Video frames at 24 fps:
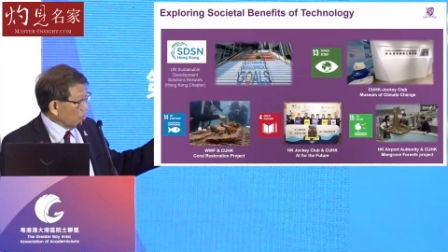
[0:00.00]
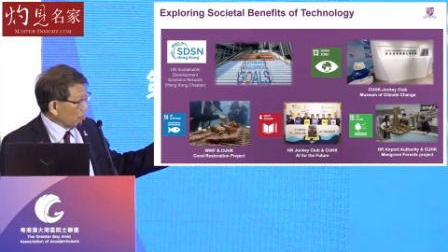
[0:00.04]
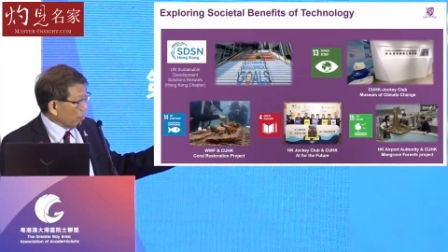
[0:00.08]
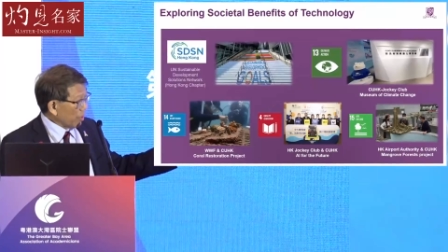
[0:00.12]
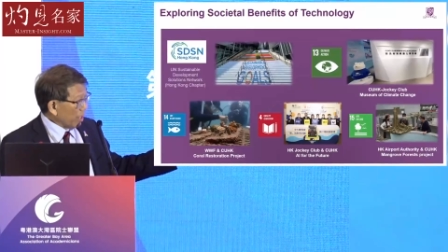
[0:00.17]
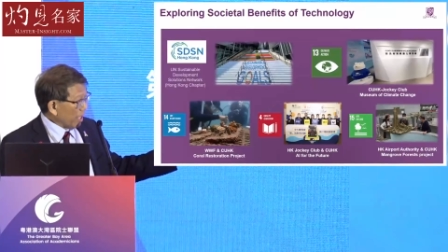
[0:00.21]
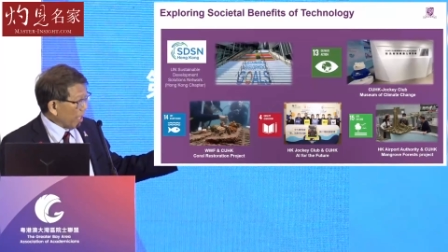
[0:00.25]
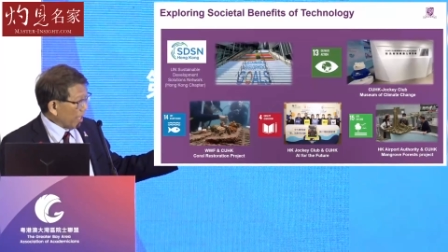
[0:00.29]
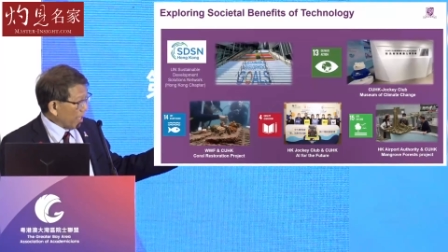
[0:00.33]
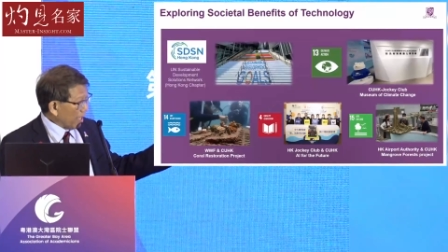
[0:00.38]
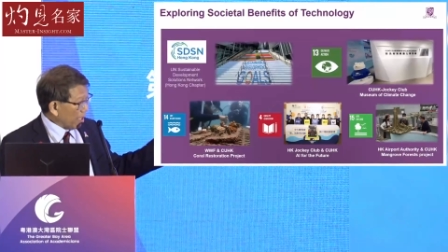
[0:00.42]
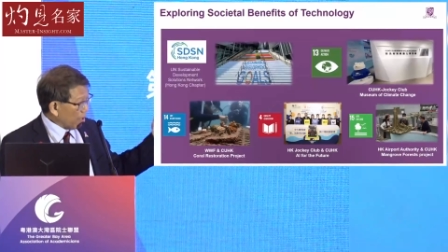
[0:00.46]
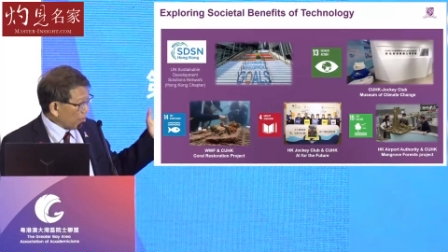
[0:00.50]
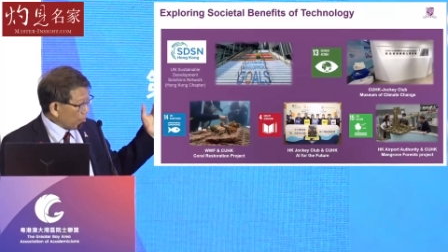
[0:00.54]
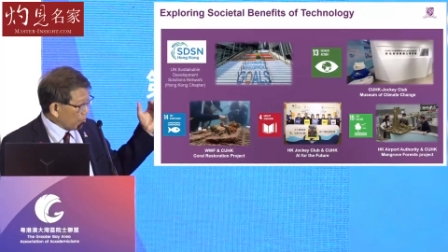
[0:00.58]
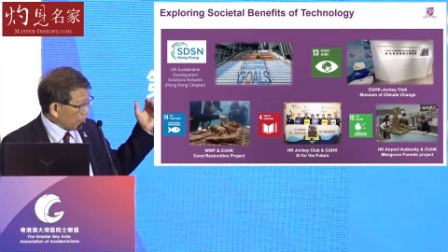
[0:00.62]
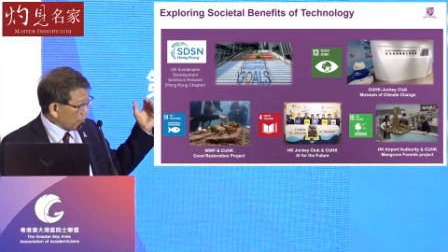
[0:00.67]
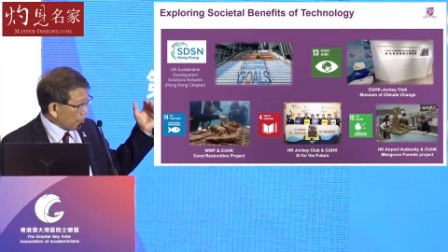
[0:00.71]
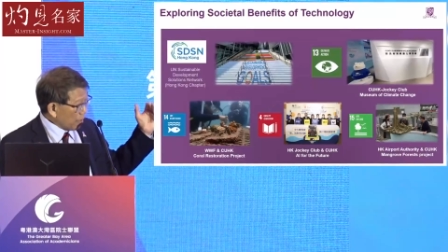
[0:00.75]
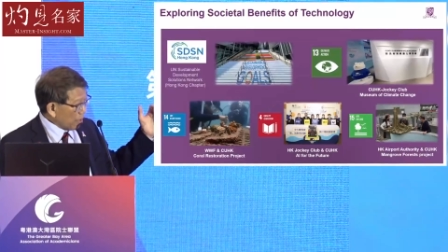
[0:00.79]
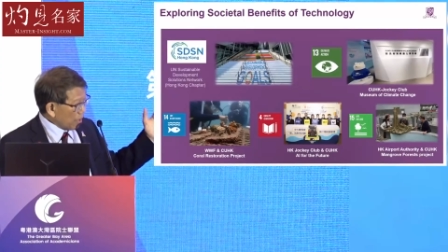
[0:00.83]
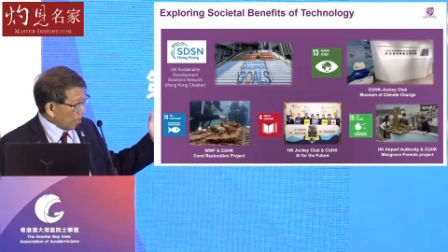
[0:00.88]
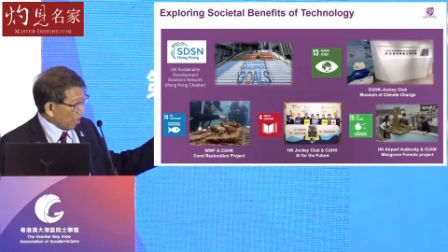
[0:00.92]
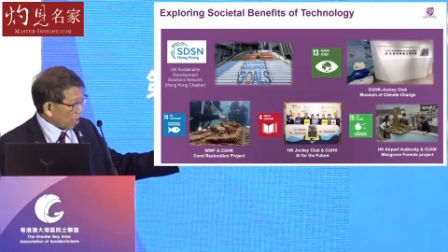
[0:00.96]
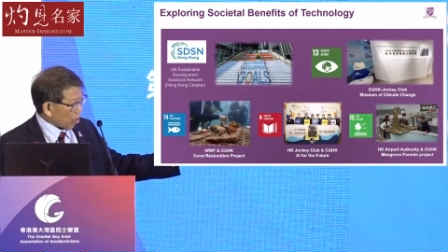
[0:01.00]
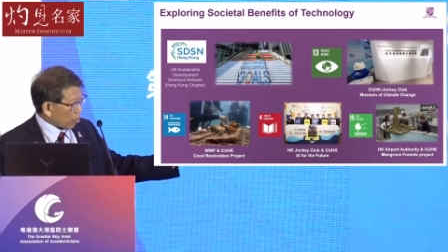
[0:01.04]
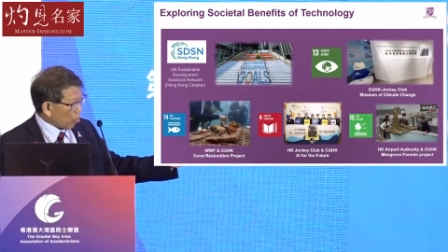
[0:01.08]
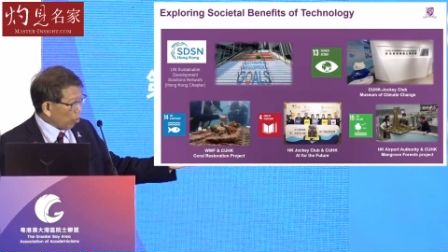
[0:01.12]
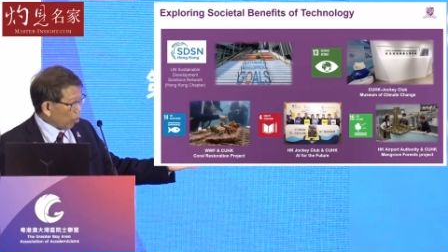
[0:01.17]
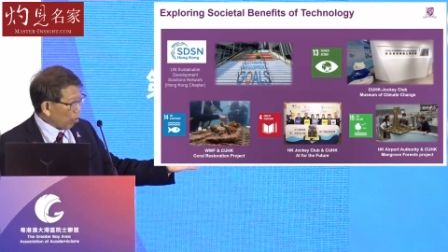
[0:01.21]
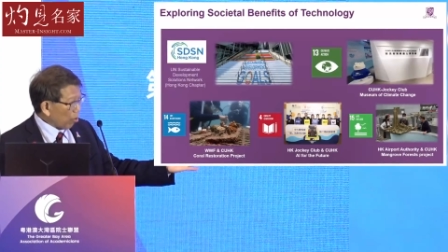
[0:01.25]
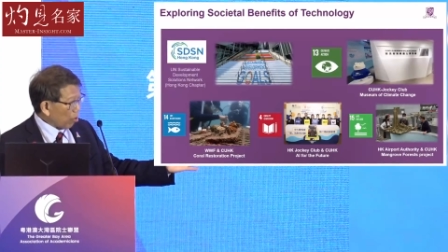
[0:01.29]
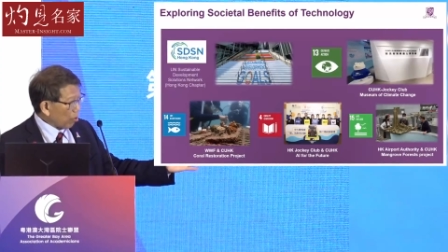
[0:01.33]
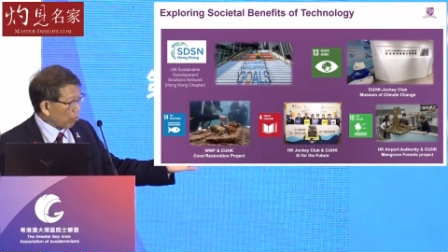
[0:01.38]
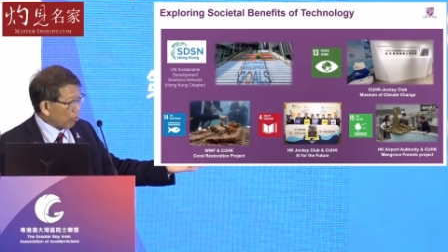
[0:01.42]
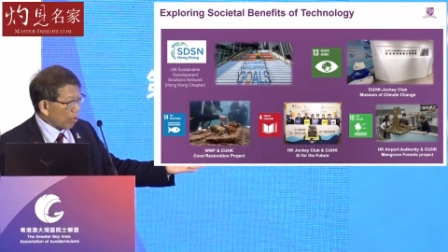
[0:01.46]
We have a
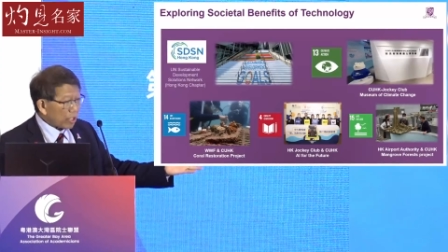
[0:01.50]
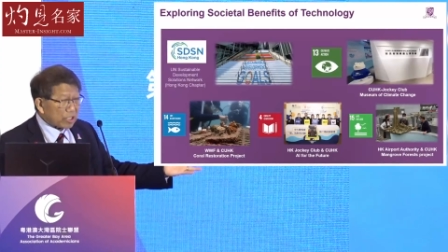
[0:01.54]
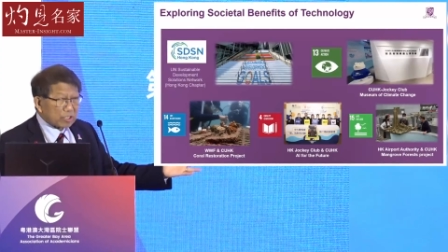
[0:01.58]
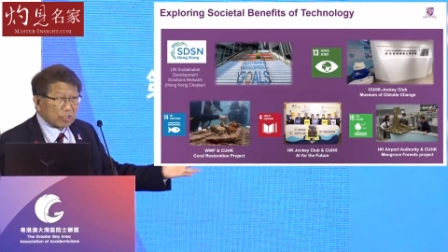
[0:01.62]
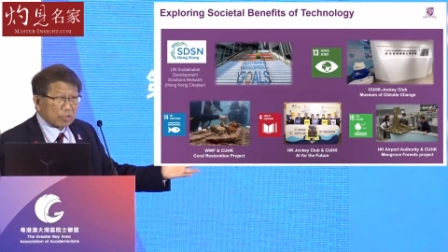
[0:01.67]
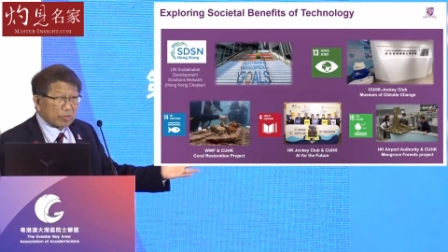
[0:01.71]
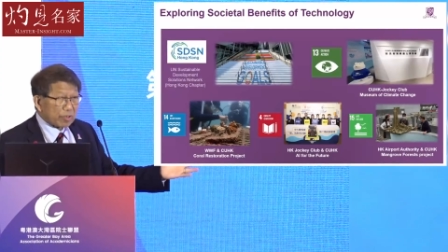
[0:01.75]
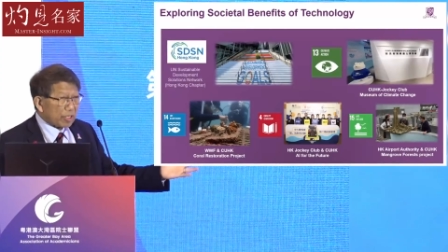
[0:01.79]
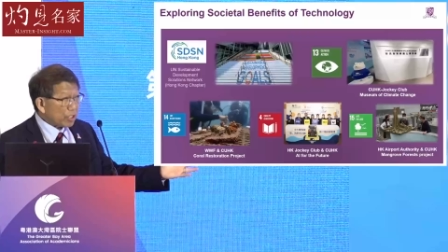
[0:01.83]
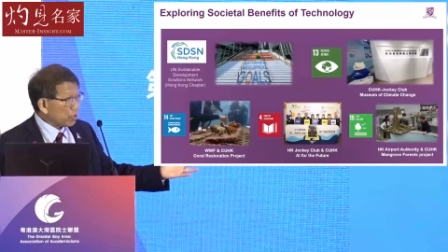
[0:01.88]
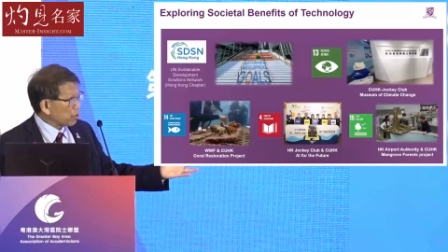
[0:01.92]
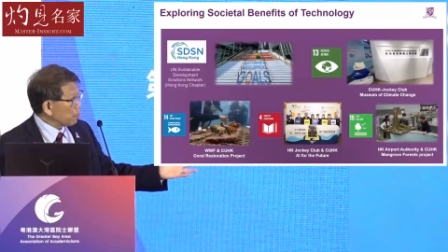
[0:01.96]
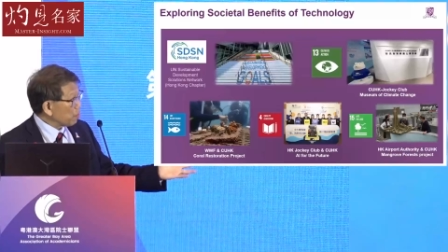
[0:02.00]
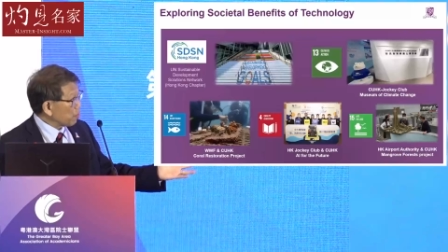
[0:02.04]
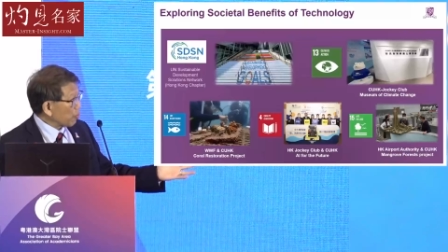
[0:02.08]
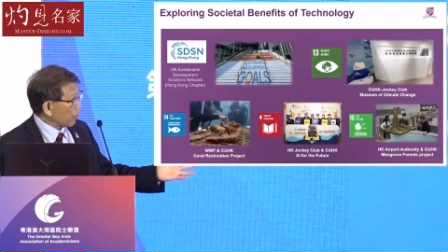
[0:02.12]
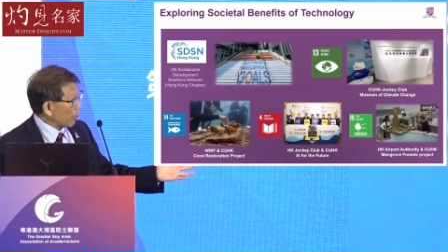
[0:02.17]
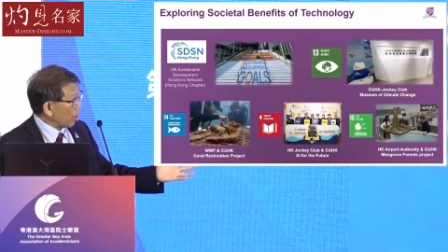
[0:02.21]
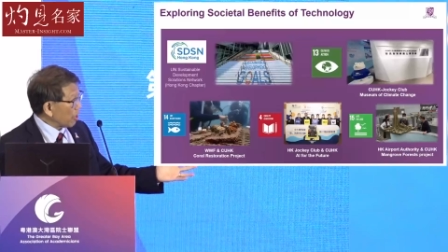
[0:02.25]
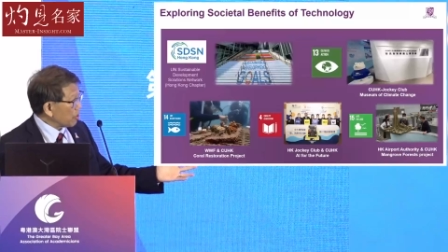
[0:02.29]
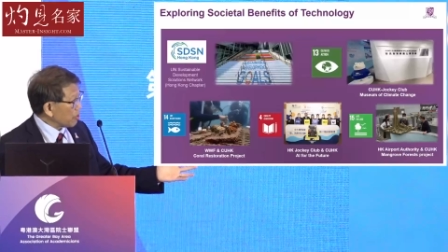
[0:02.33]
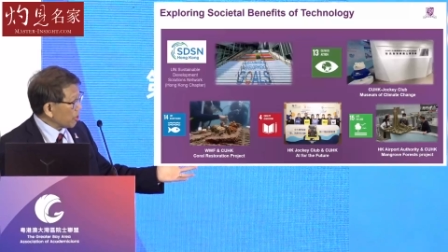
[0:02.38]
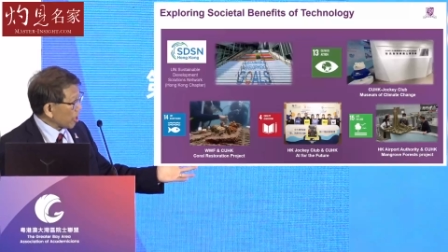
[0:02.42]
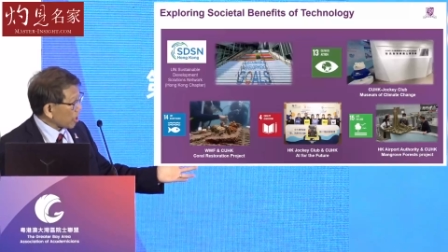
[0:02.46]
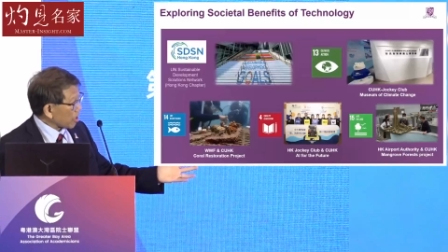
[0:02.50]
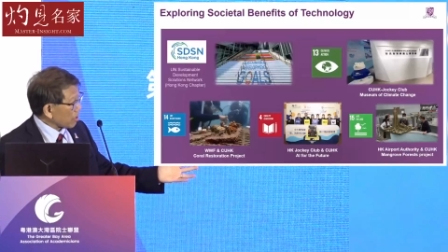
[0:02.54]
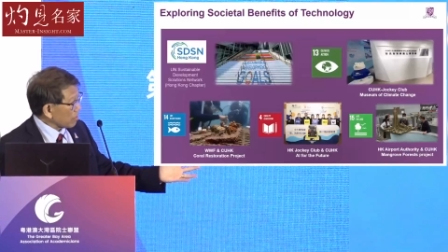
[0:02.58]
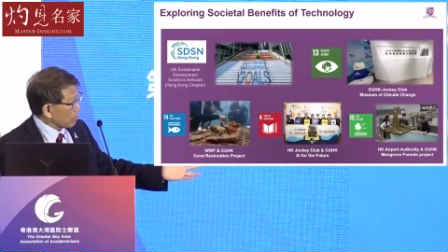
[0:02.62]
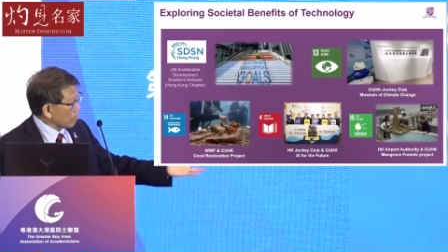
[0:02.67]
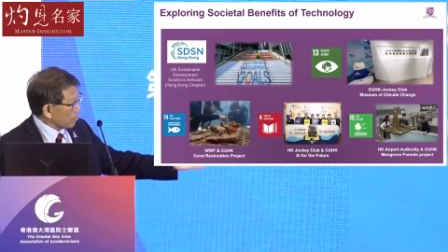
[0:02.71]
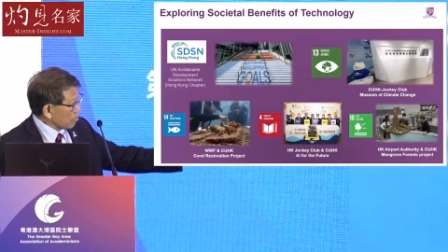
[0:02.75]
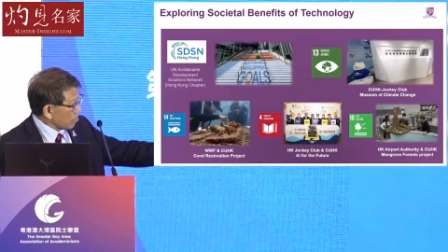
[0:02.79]
coral restoration project,